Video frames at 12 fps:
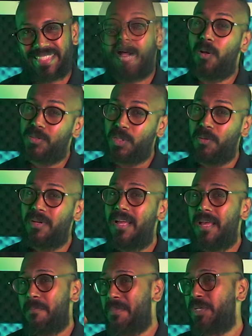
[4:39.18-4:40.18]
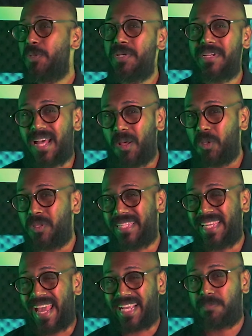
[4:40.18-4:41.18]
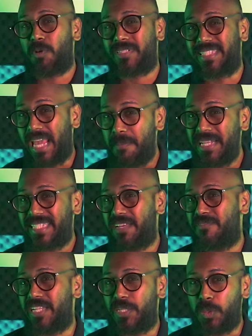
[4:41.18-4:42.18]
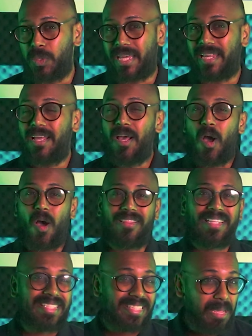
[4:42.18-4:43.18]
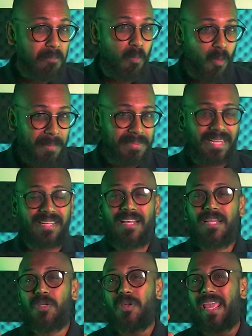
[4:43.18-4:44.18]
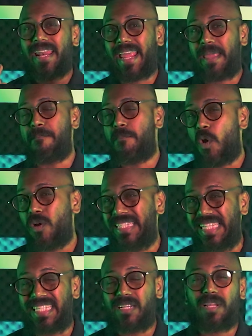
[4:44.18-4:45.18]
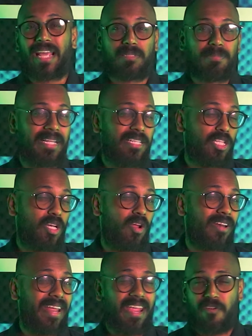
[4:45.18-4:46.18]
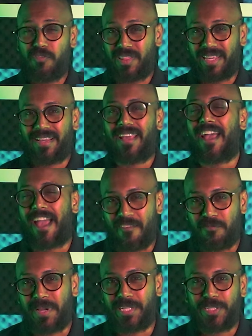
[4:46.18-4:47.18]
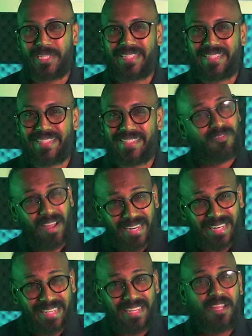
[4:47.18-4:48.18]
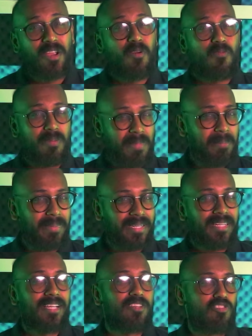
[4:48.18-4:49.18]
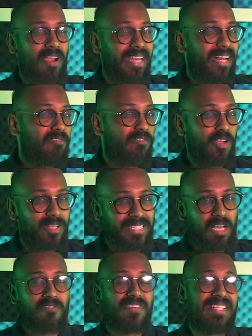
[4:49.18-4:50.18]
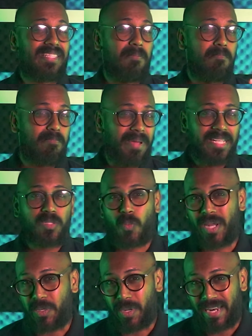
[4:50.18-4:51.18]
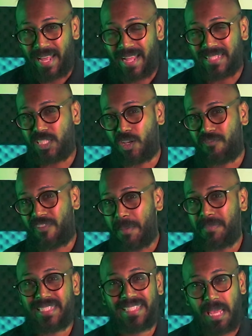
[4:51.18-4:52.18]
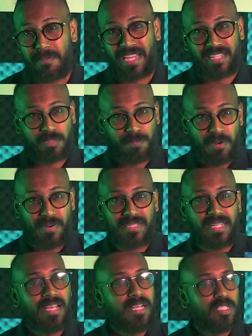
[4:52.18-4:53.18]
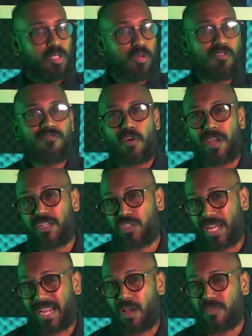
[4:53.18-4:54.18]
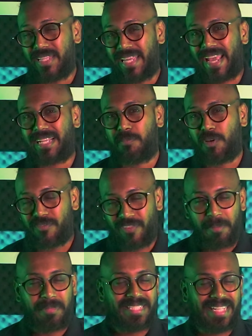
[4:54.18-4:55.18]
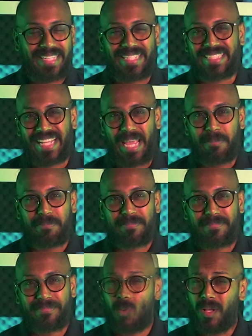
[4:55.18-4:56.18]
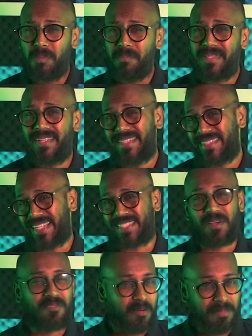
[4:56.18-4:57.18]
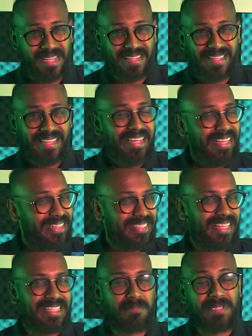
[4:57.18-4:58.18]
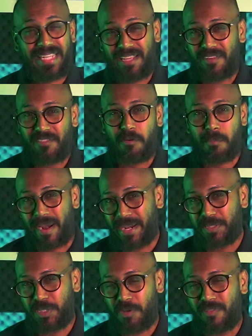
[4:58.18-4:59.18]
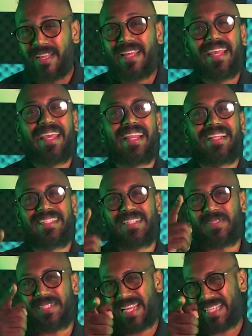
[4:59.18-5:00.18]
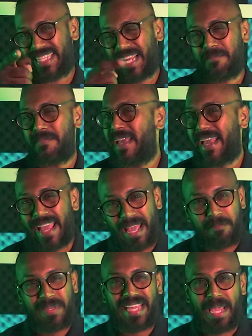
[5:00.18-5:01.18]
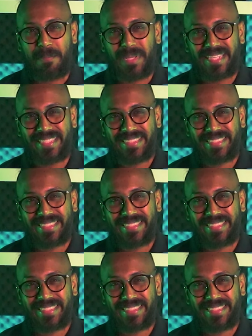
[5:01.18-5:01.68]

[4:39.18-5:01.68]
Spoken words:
Also, make sure to download the Xbox Gaming Safety Toolkit on the same website to get a more detailed explanation on everything I've mentioned. Finally, remember, trying it out for yourself is the best way to enhance your family's gaming experience, so don't forget to check out the Xbox Family Settings app. Well, that's all for me. This has been Deva from Microsoft, And until next time, happy gaming.